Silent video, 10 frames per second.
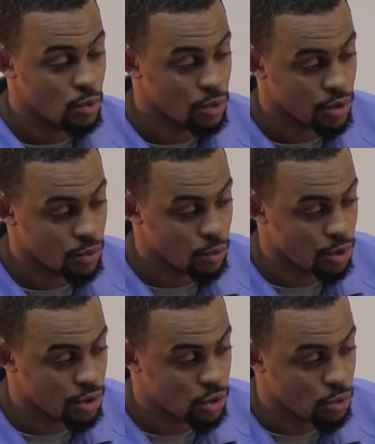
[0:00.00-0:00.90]
where,
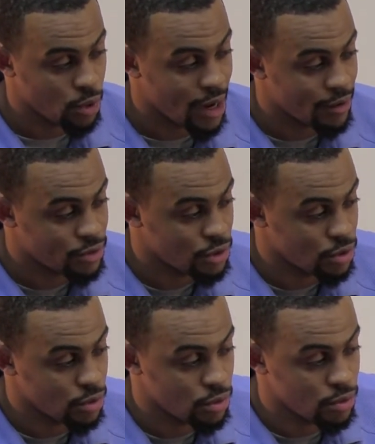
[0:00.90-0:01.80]
where you will have
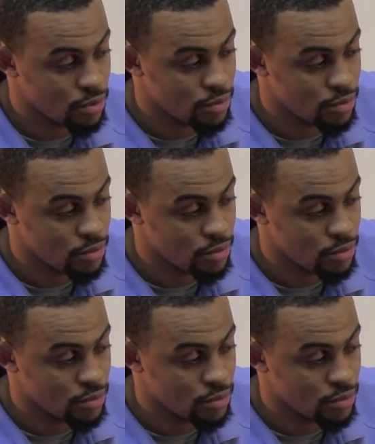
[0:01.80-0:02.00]
to